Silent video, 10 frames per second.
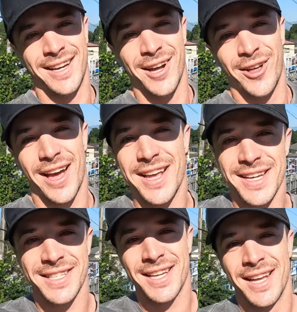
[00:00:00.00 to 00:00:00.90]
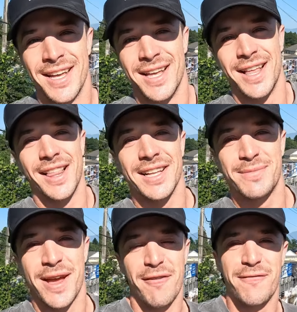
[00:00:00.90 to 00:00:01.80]
You know what that is?
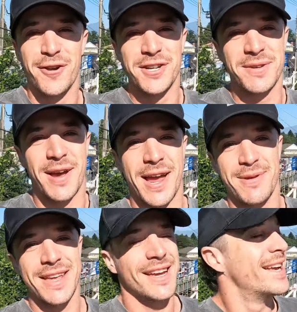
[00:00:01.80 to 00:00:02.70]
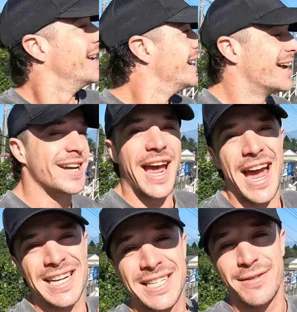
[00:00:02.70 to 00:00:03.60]
That's Mount Fuji, baby. An
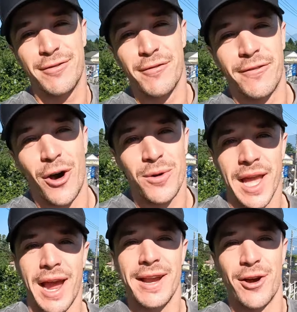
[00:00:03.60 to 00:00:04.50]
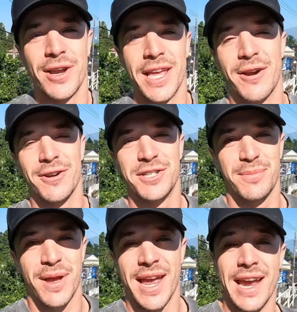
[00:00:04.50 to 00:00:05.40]
active volcano here in
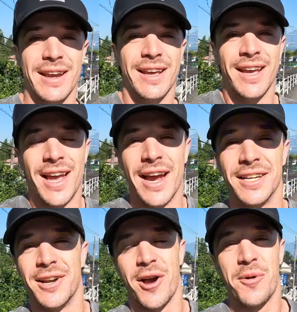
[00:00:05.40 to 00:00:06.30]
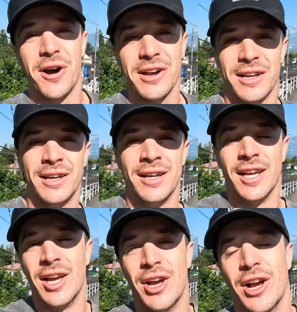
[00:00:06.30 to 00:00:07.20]
Japan. And you know what?
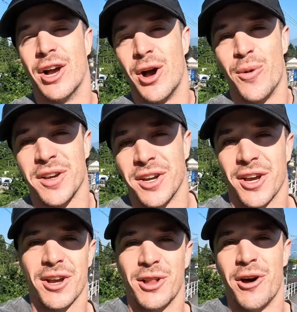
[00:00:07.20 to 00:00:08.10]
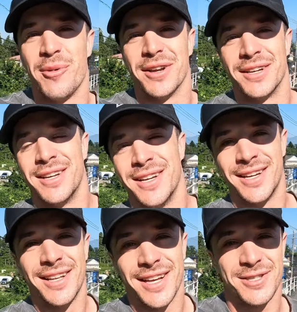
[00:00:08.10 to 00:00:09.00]
We're gonna go climb it.
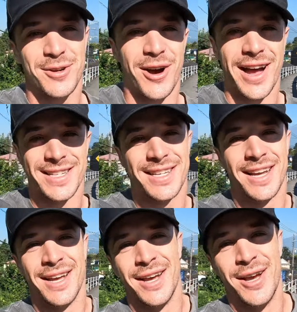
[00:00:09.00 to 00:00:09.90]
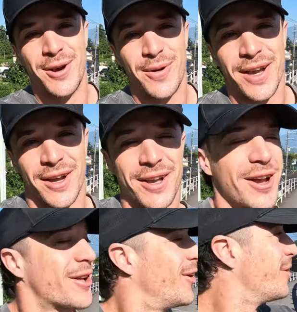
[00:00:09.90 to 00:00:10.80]
That's right. We're gonna
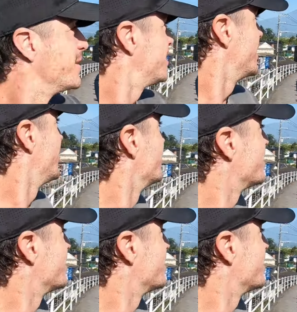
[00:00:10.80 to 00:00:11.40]
go climb this thing